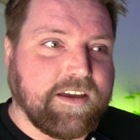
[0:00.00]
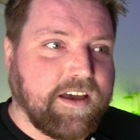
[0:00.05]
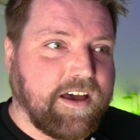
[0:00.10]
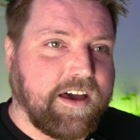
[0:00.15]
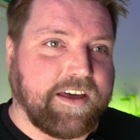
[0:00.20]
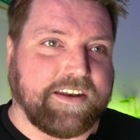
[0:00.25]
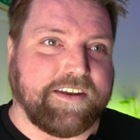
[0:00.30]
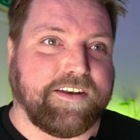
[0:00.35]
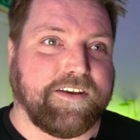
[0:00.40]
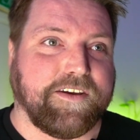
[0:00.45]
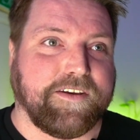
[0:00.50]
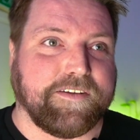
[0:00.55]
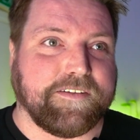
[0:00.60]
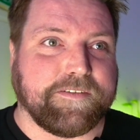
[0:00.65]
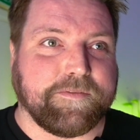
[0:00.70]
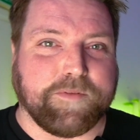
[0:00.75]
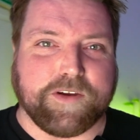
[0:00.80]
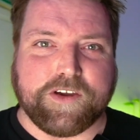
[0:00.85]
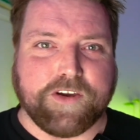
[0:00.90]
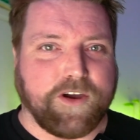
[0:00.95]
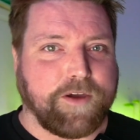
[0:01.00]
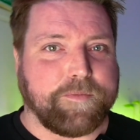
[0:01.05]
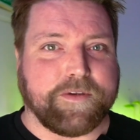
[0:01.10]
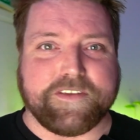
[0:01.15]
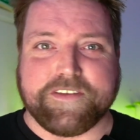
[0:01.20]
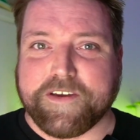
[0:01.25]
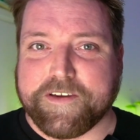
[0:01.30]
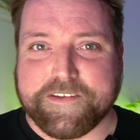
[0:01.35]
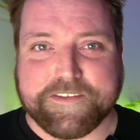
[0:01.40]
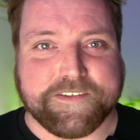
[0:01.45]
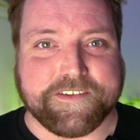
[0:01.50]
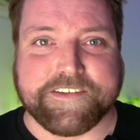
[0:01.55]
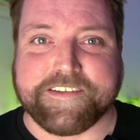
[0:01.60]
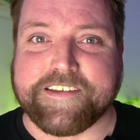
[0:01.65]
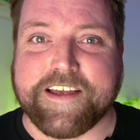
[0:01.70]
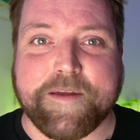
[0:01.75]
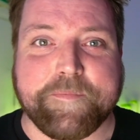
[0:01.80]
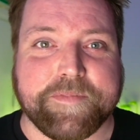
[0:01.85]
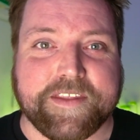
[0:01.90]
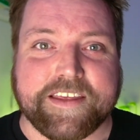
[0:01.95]
I don't know, were comatose or
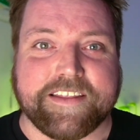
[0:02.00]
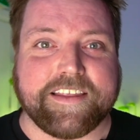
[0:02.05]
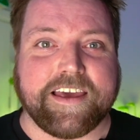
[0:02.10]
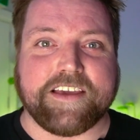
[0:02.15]
something.